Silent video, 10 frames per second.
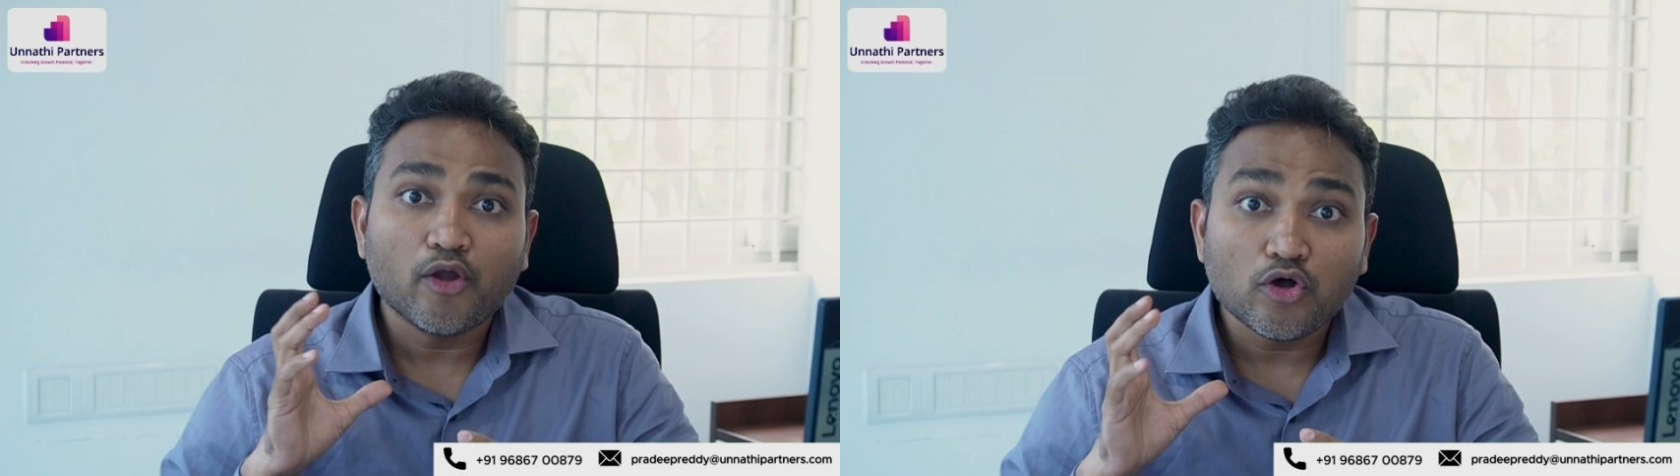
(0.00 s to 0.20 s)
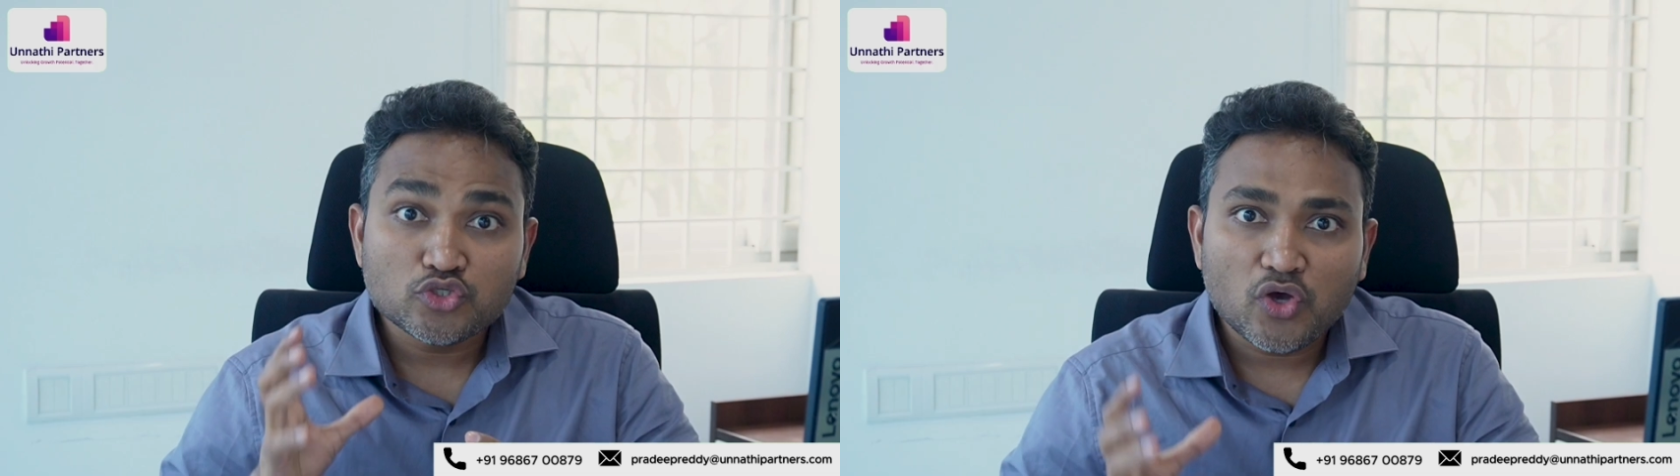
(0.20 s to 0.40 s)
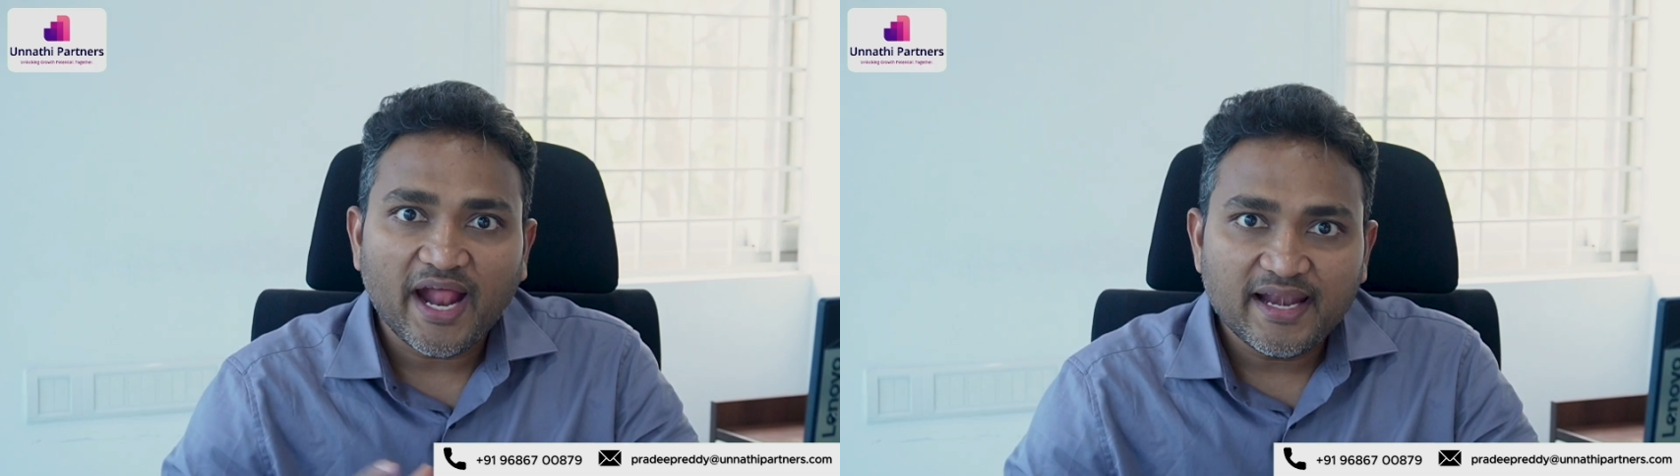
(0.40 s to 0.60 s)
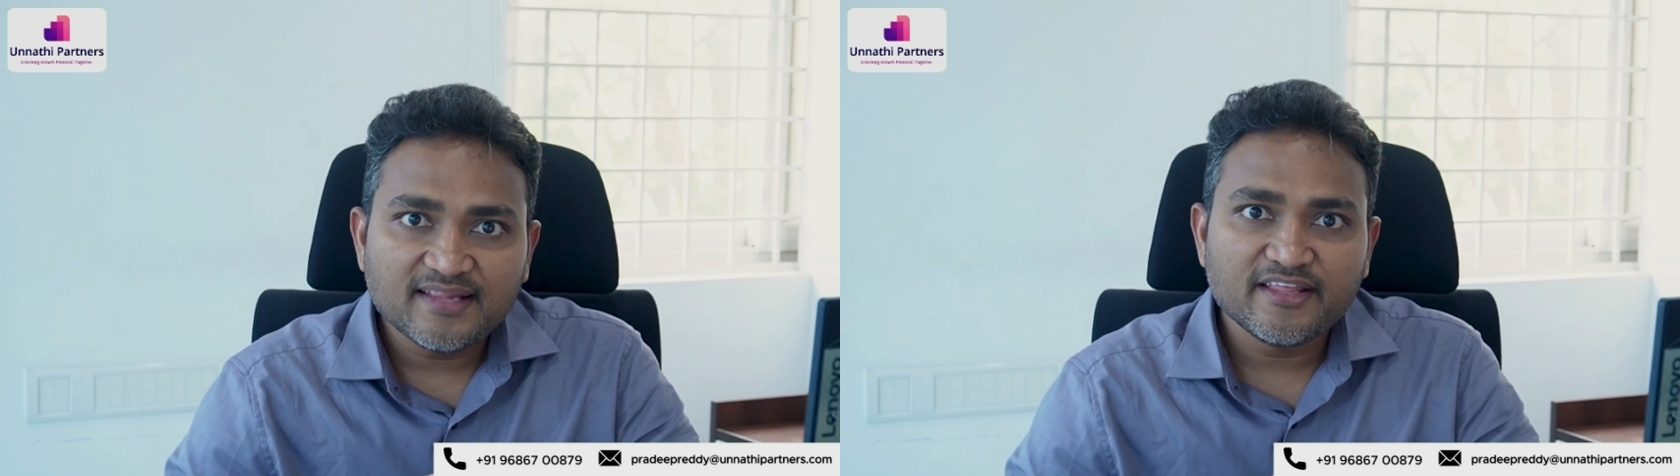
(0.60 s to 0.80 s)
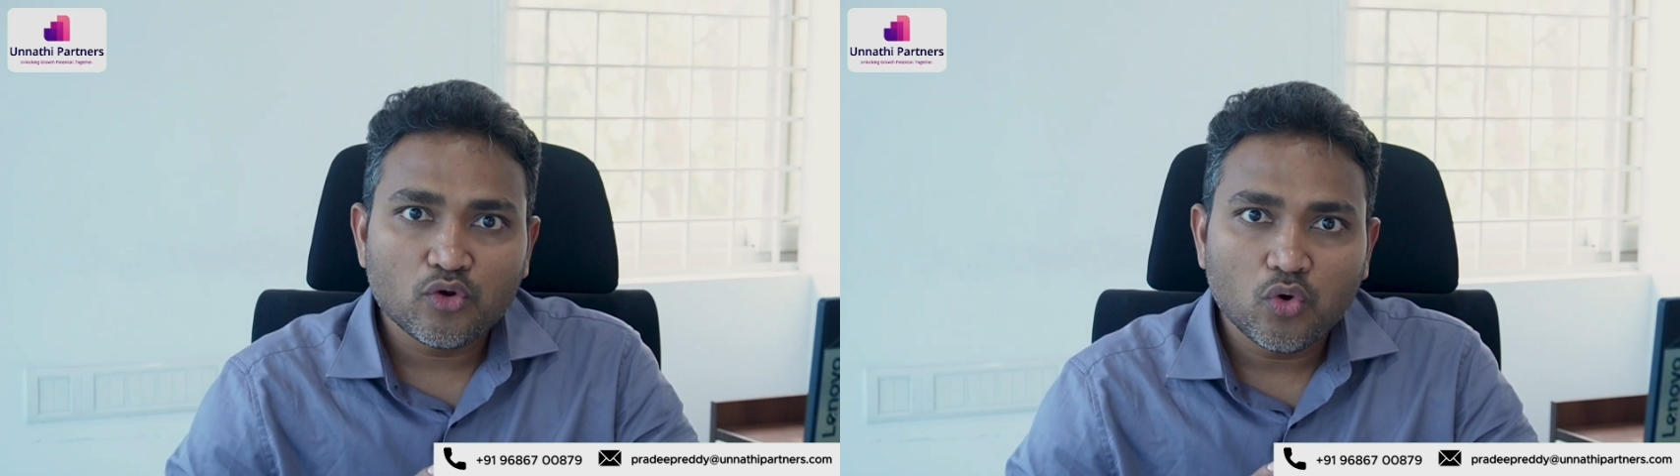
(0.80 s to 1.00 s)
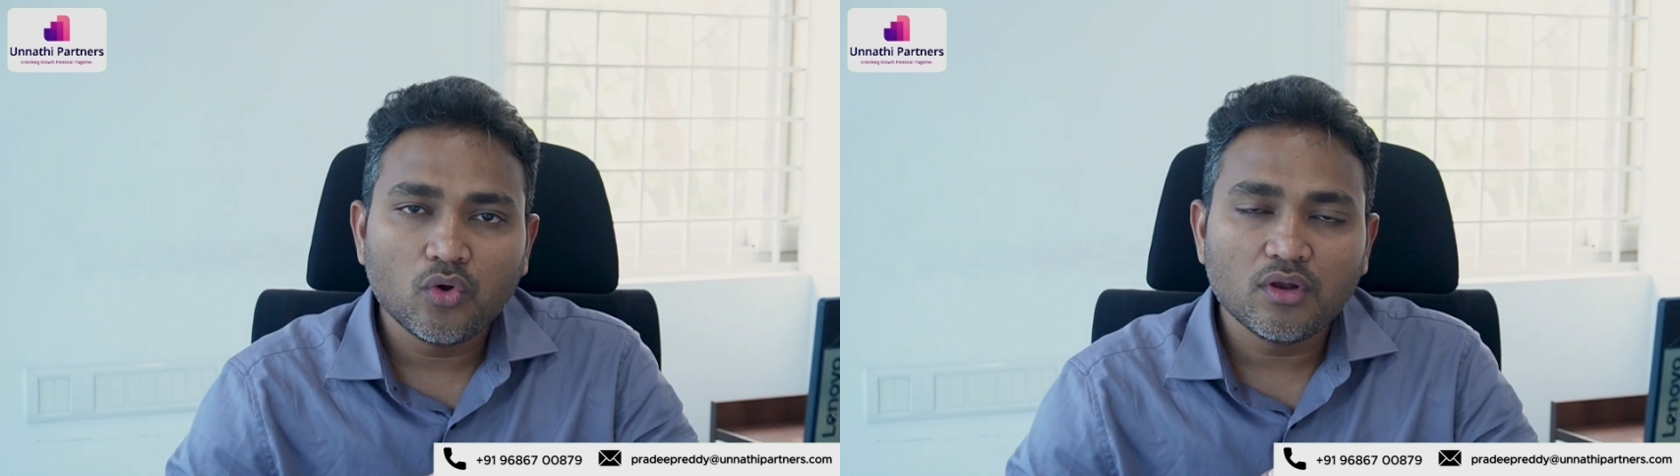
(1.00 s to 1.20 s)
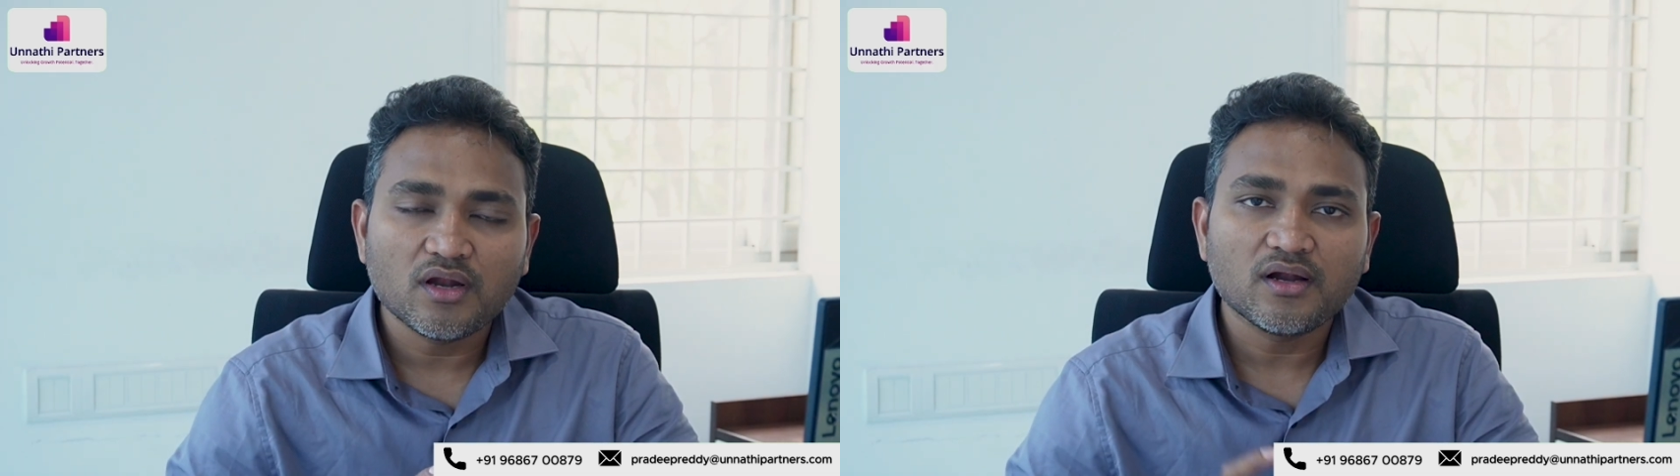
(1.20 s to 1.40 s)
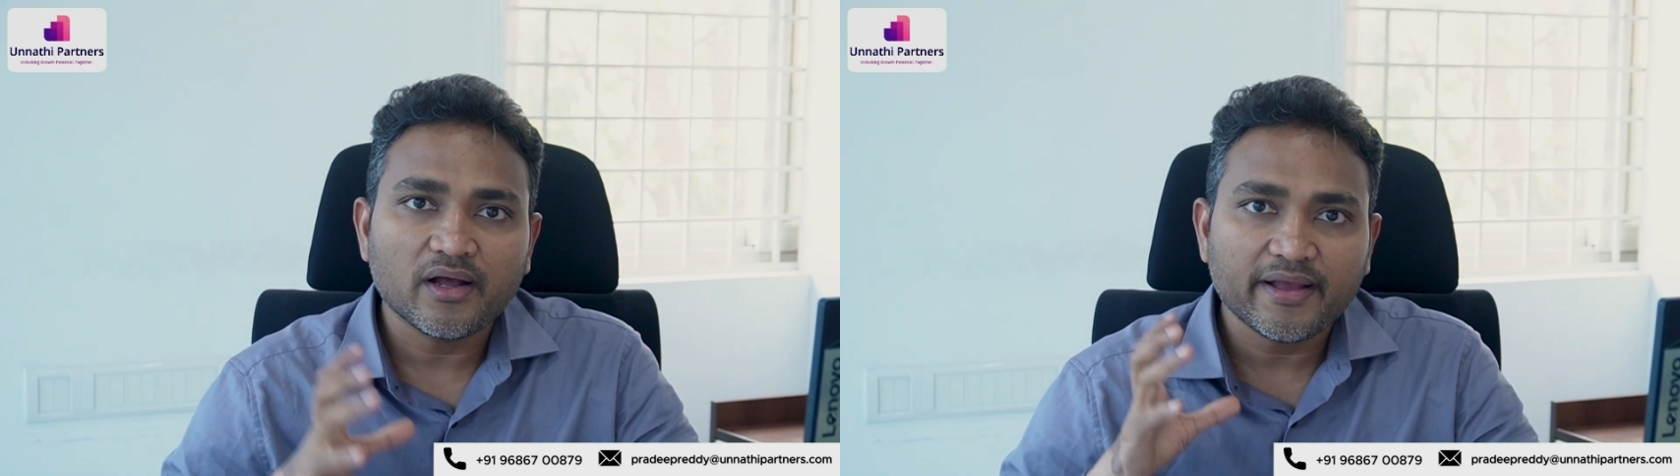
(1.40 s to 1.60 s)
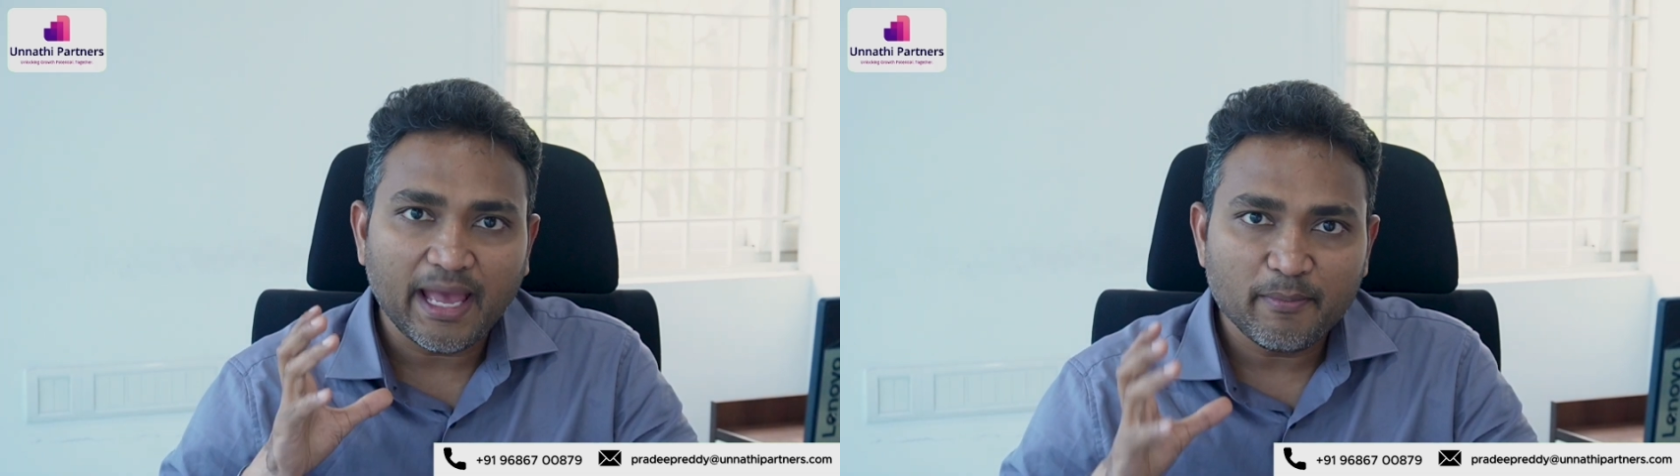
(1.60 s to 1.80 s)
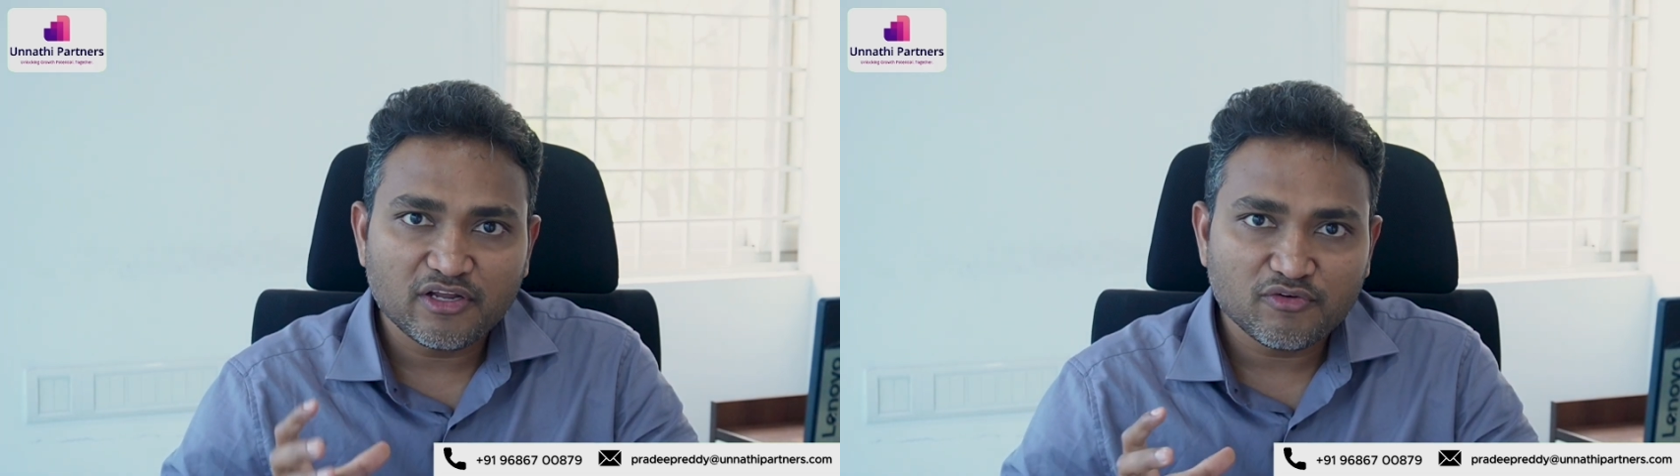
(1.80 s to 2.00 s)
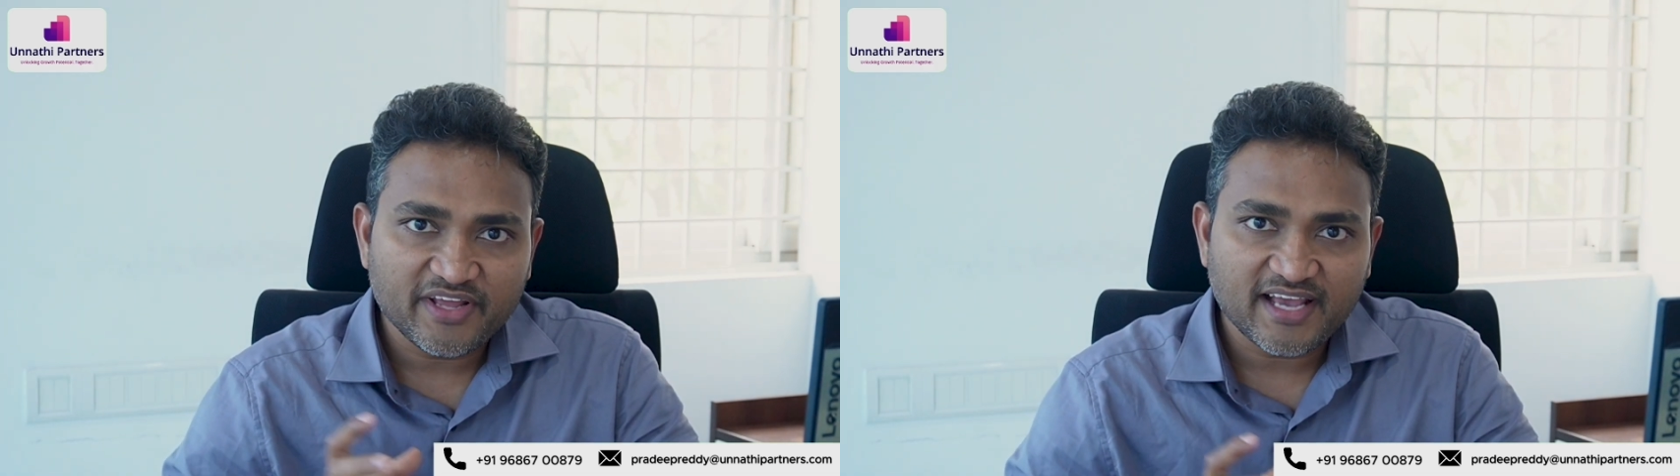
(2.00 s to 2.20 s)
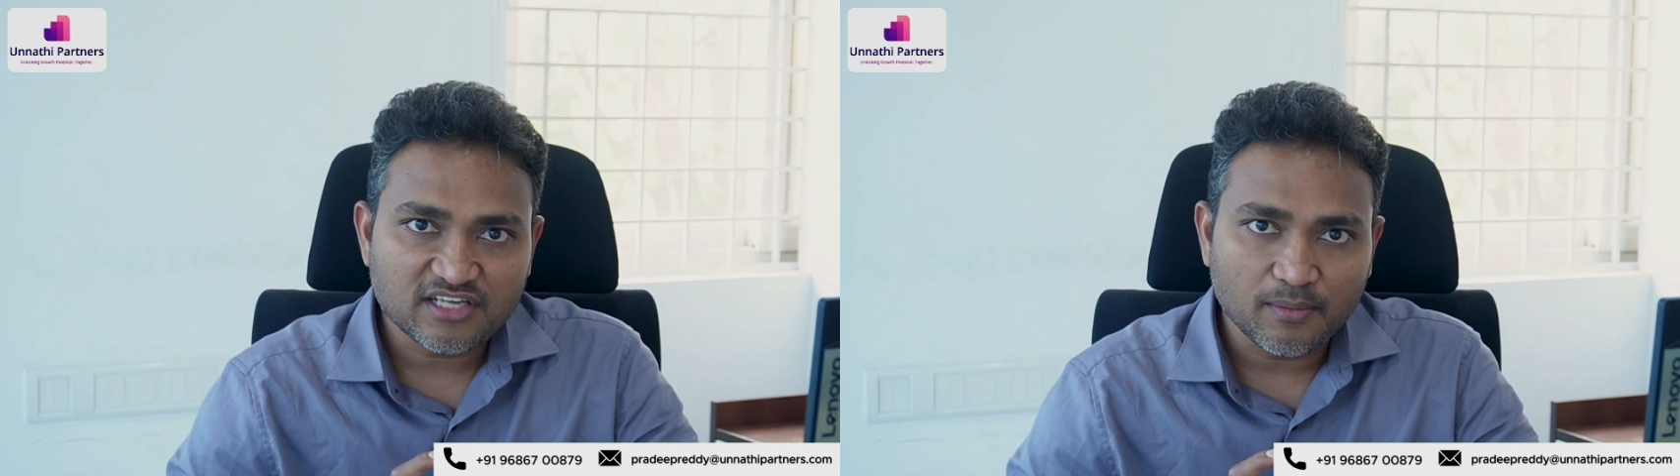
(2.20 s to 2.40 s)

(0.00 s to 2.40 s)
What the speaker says: and also handle their whole gamut of tax